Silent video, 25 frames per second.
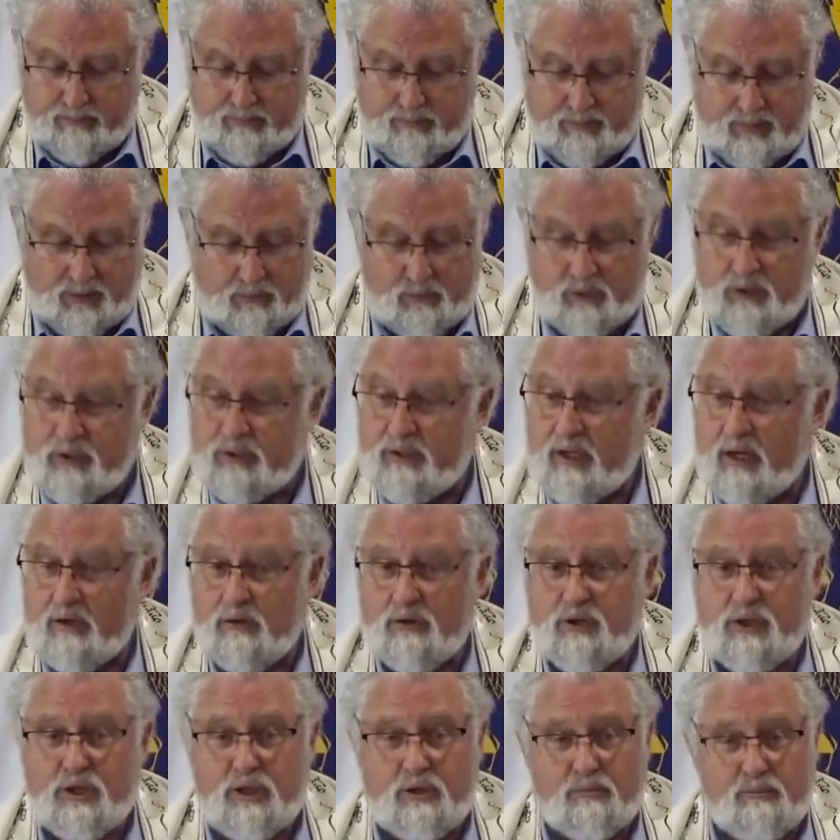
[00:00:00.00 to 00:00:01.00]
There was
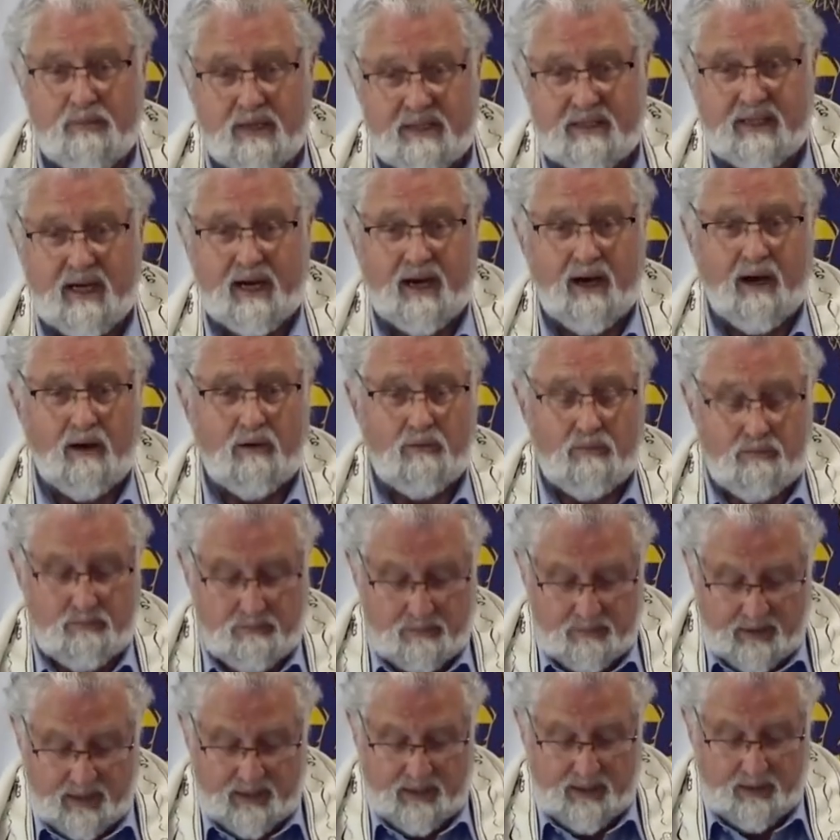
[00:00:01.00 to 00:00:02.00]
no Shemitah
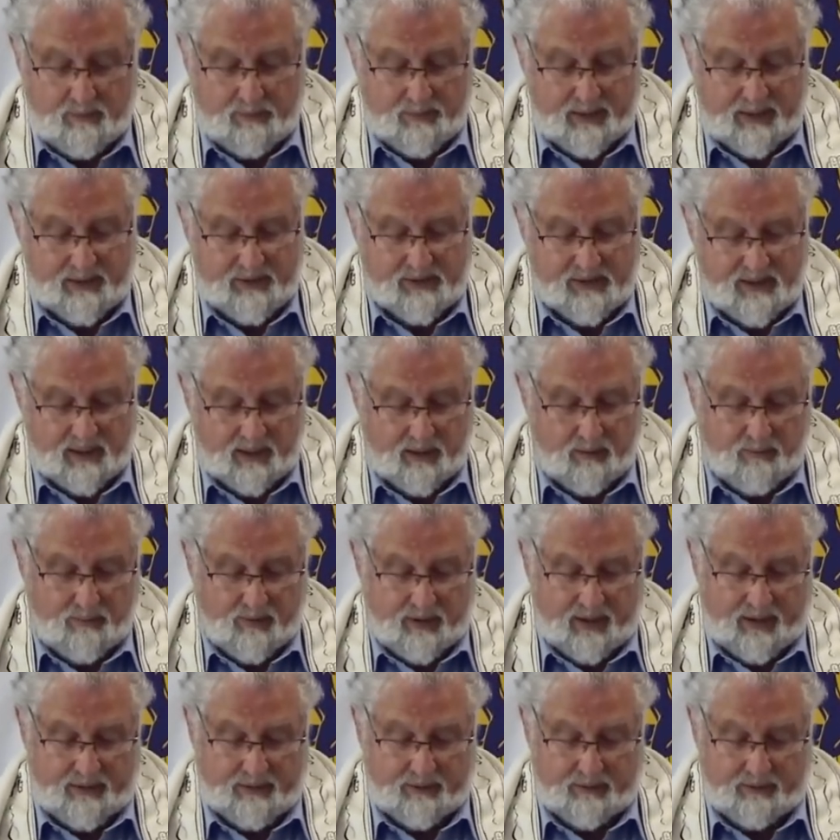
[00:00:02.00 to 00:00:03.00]
year being
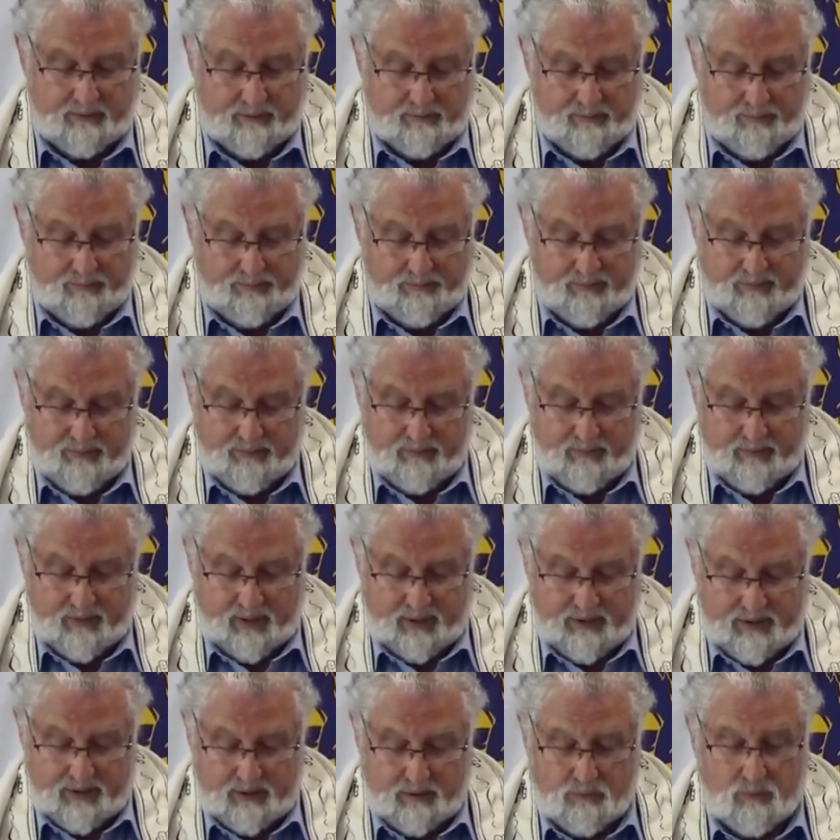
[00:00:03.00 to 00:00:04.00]
celebrated,
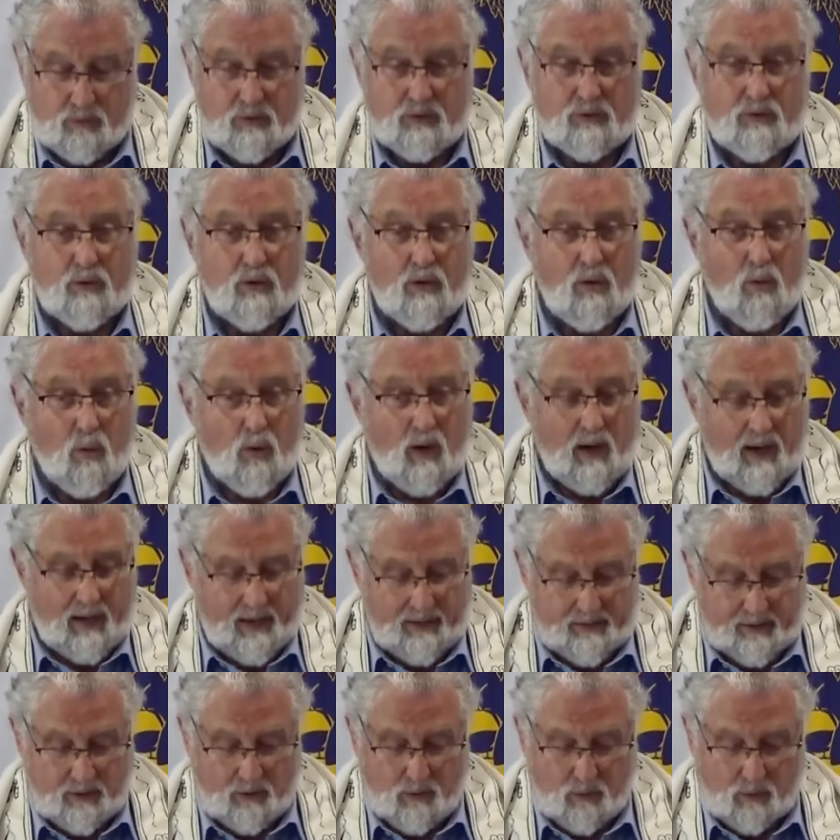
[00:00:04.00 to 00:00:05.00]
as it was
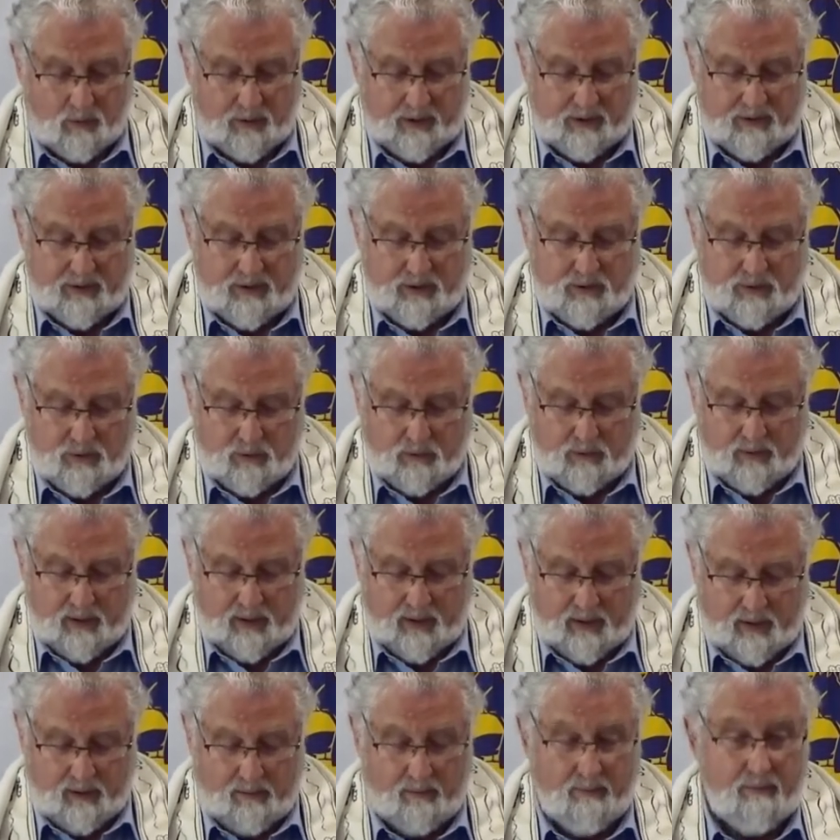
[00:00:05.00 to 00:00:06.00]
required according to
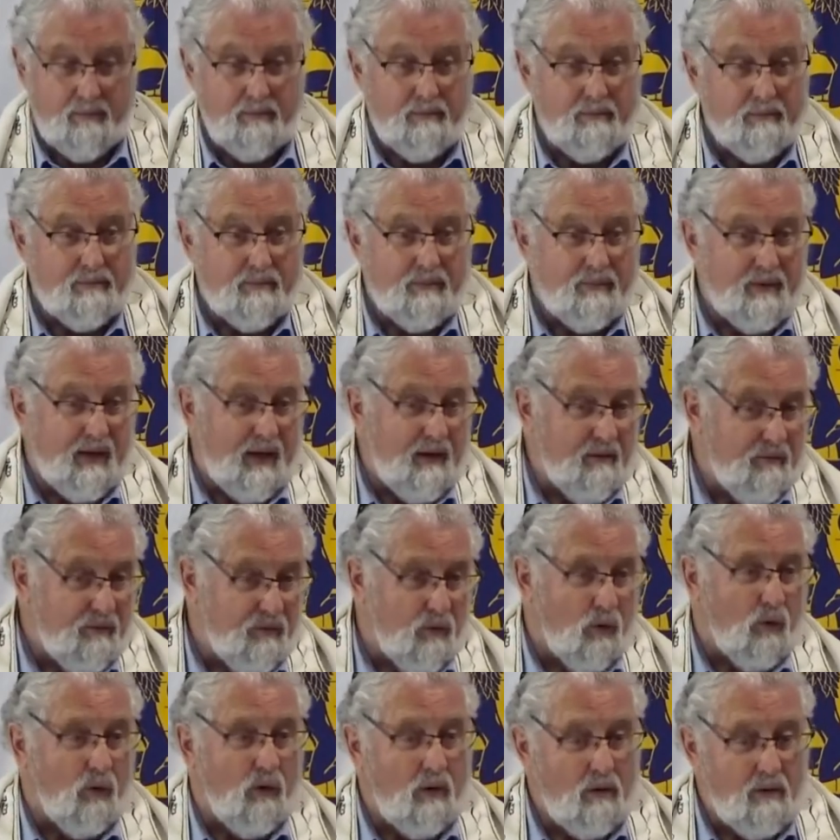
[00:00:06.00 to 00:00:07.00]
Torah.
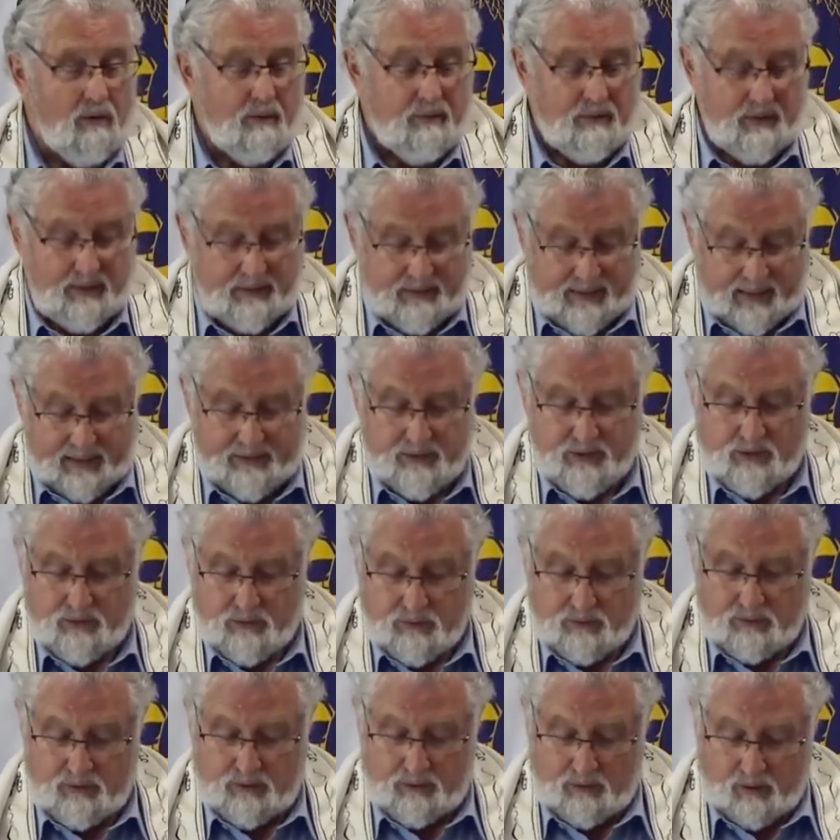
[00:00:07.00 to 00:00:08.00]
Therefore, the debts
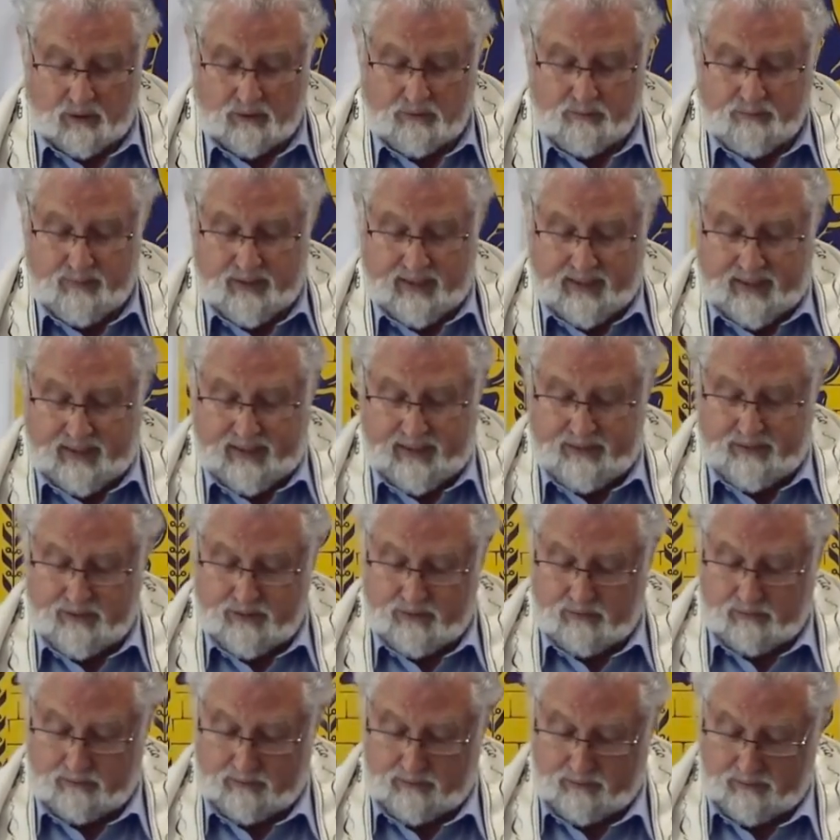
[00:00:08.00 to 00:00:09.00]
could not be
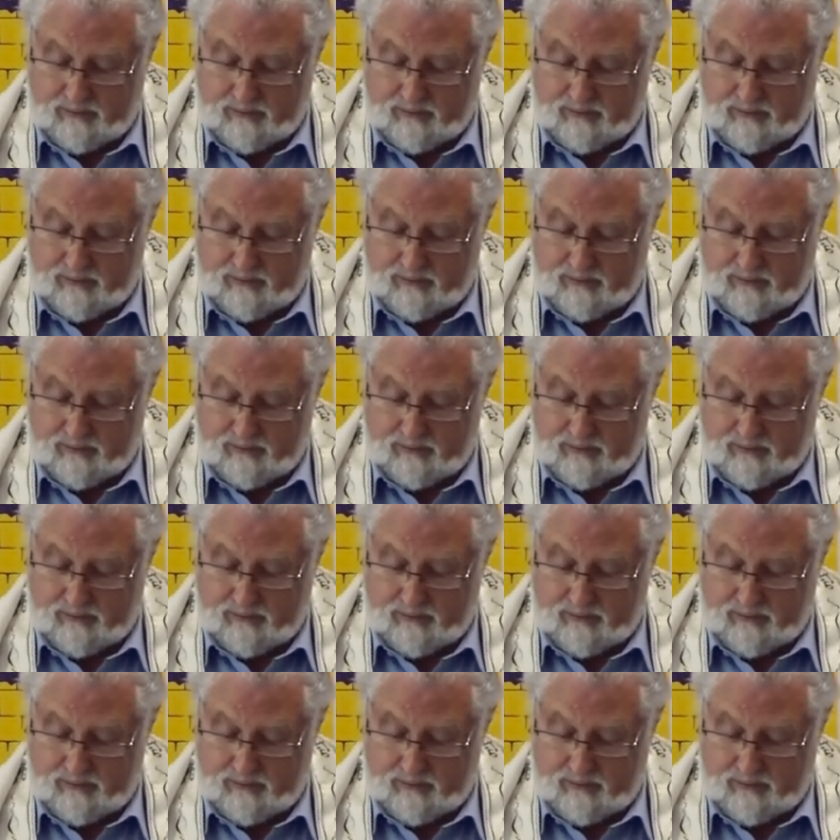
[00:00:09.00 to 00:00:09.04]
cancelled.